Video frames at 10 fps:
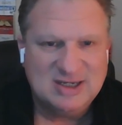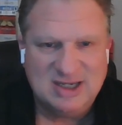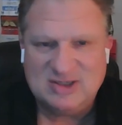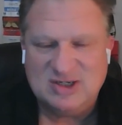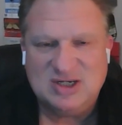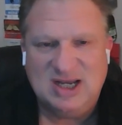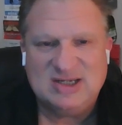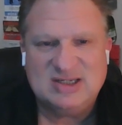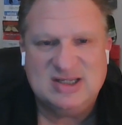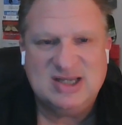Gets a
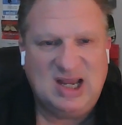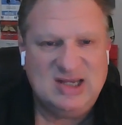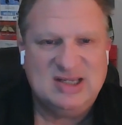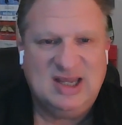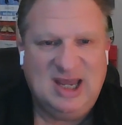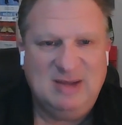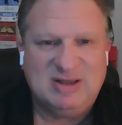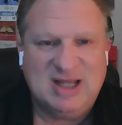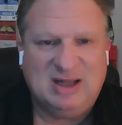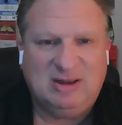chance to taste the game
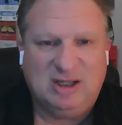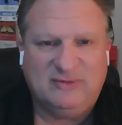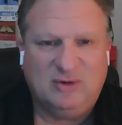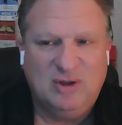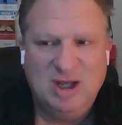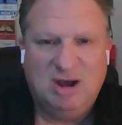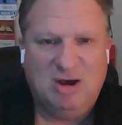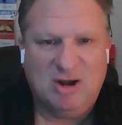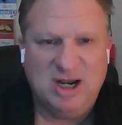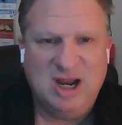at that level
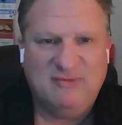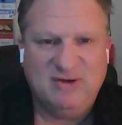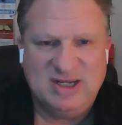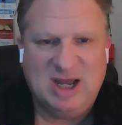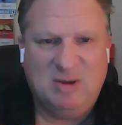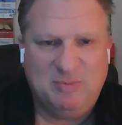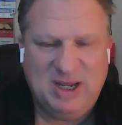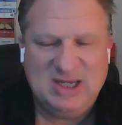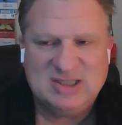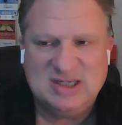on an every down
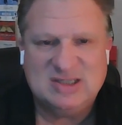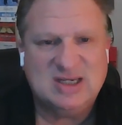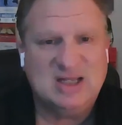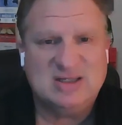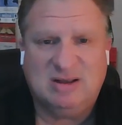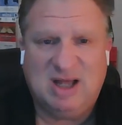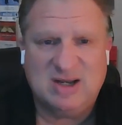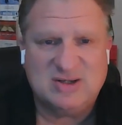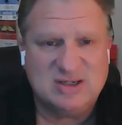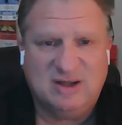basis, gets a lot
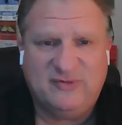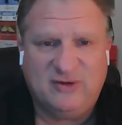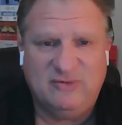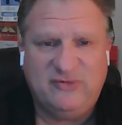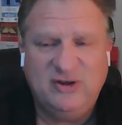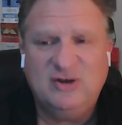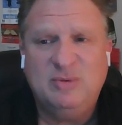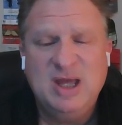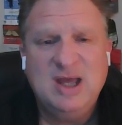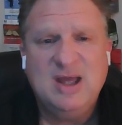of stuff on
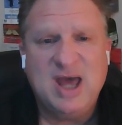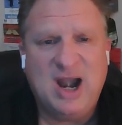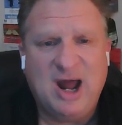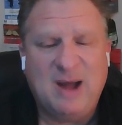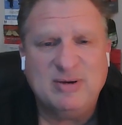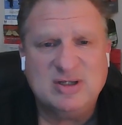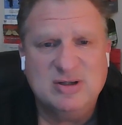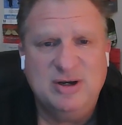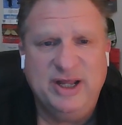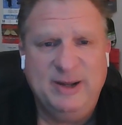film, and an
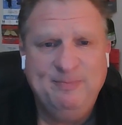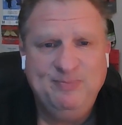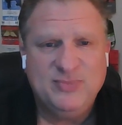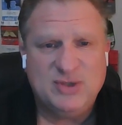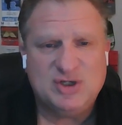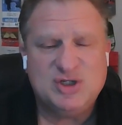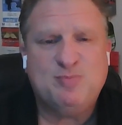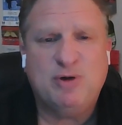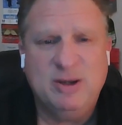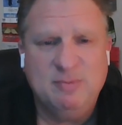opportunity to
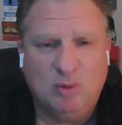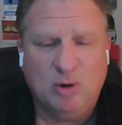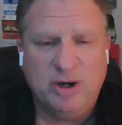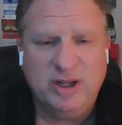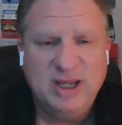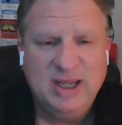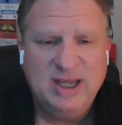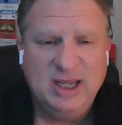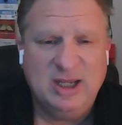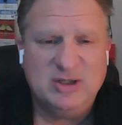springboard
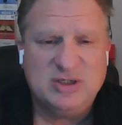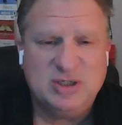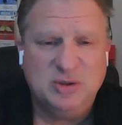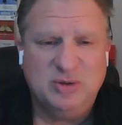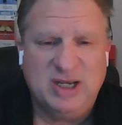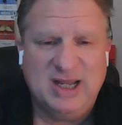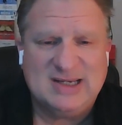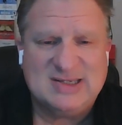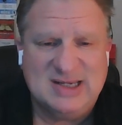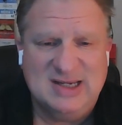into the
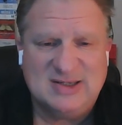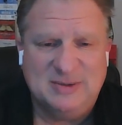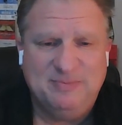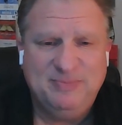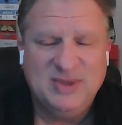next season.